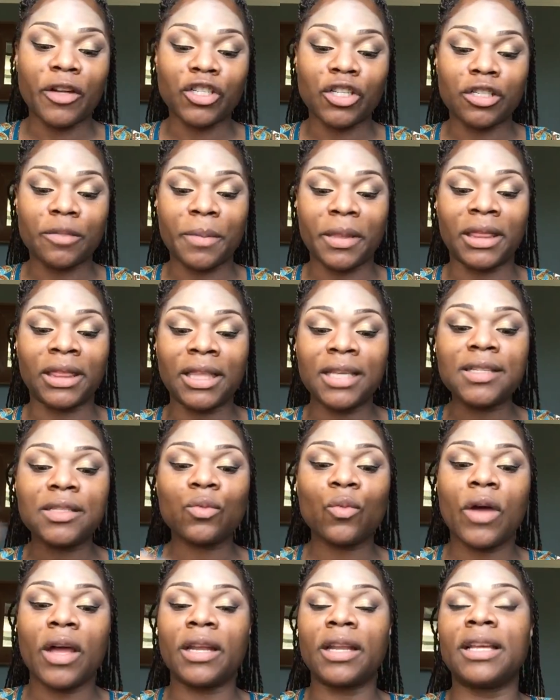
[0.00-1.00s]
brushes. But
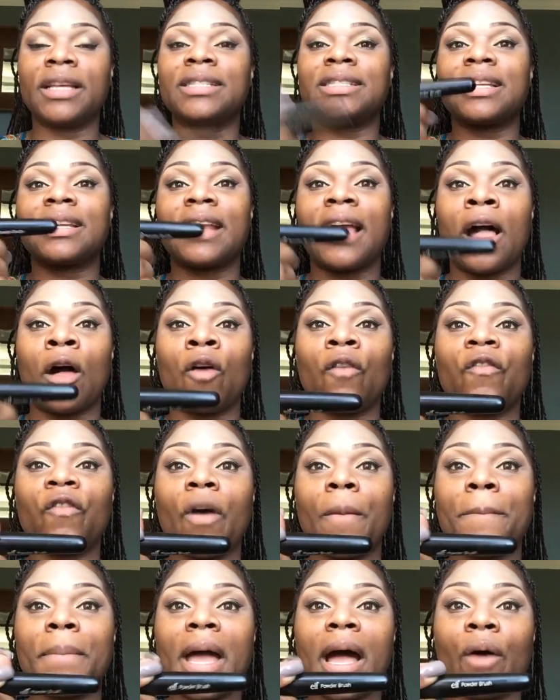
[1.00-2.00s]
this one is an e.l.f.
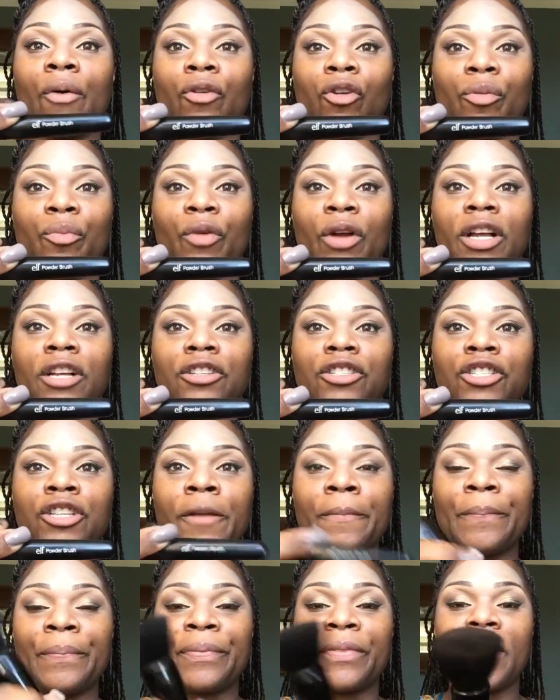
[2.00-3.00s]
powder brush,
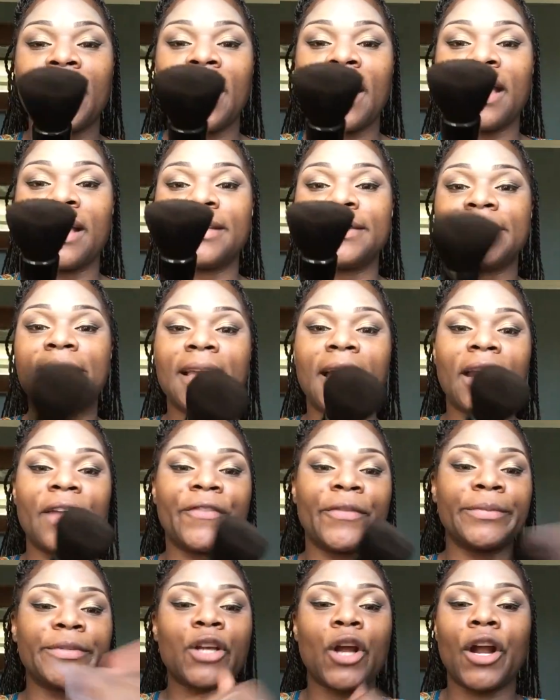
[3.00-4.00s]
and I got
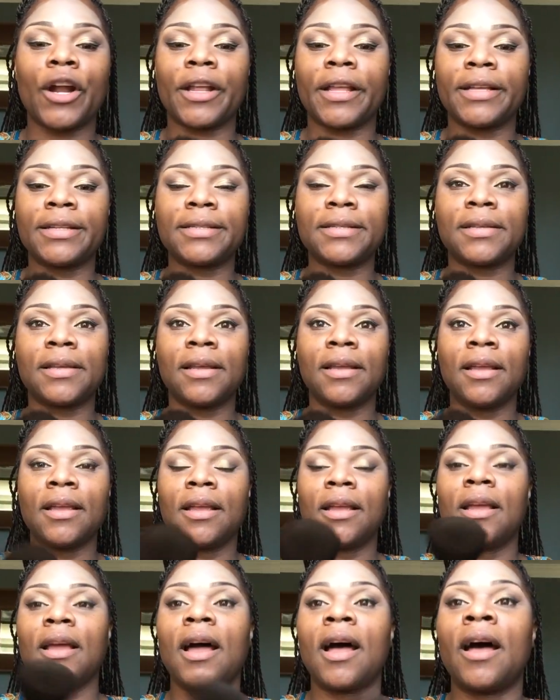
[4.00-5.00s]
it from Target.
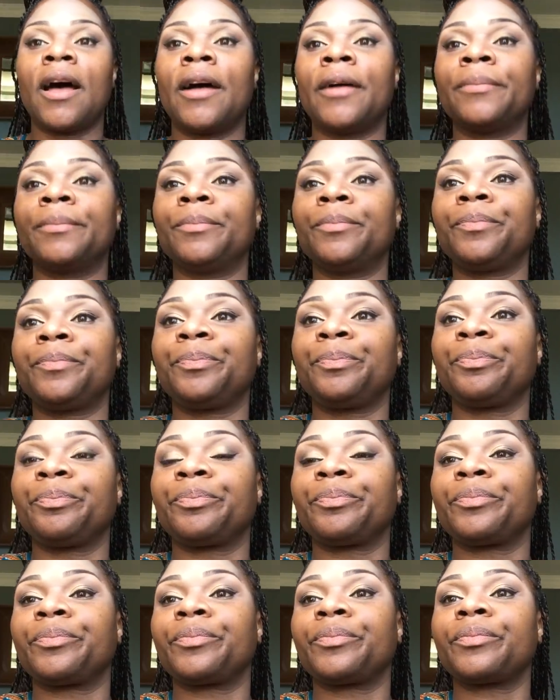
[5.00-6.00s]
I
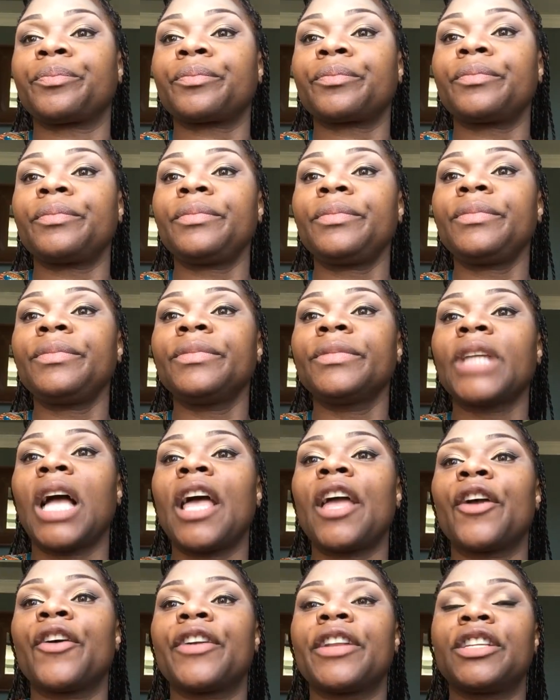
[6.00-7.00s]

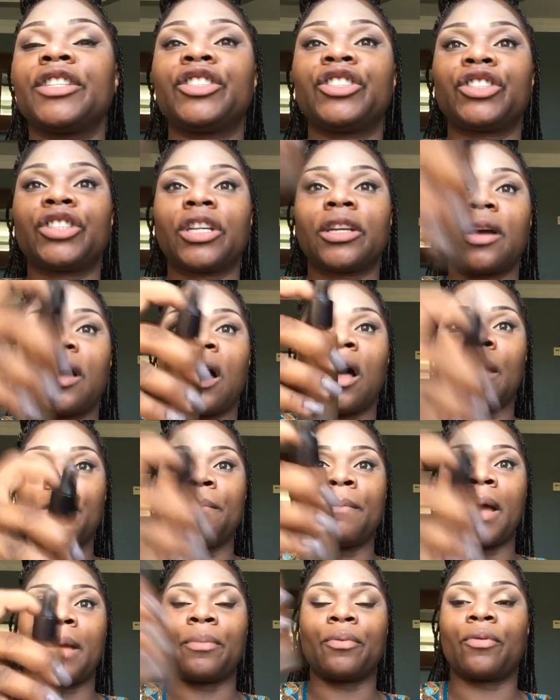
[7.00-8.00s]
already shook
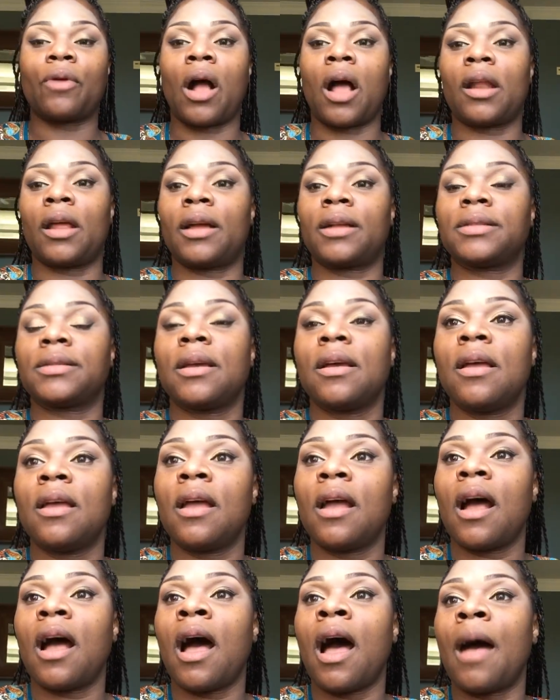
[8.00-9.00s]
up my product.
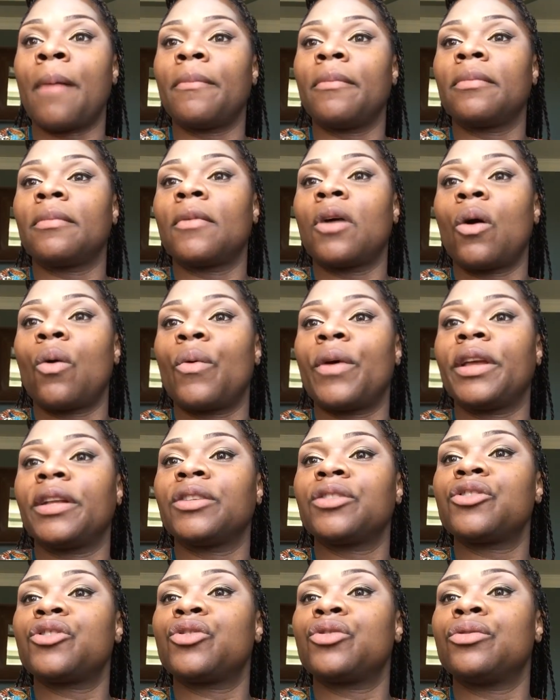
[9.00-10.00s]
I'm
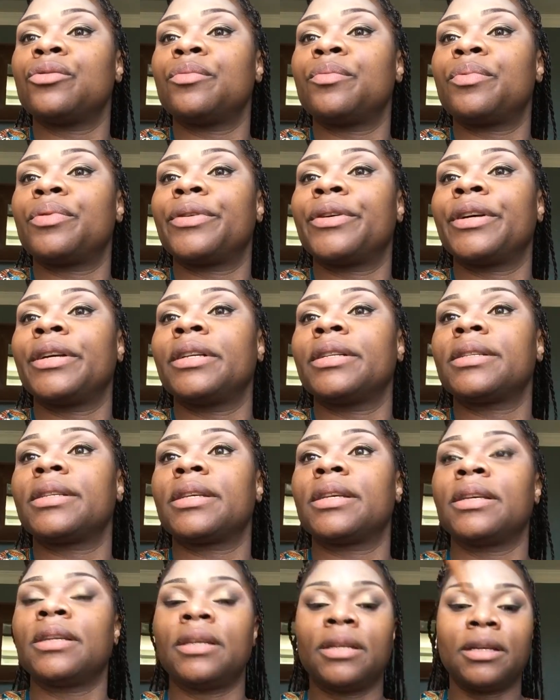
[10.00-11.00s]
going to
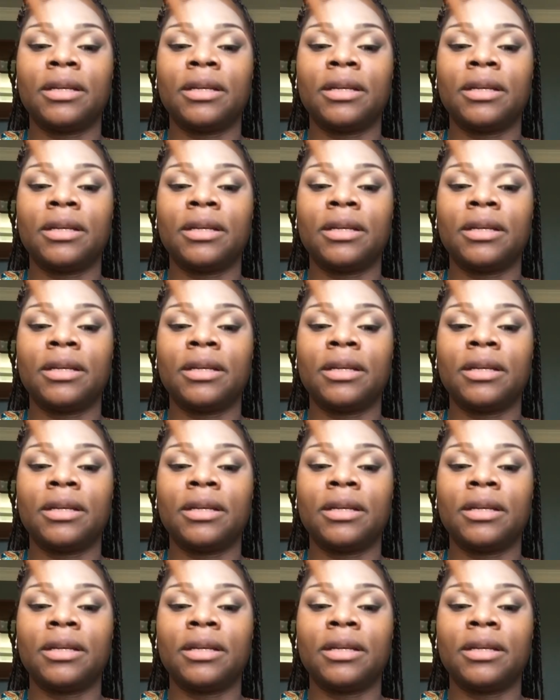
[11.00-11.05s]
put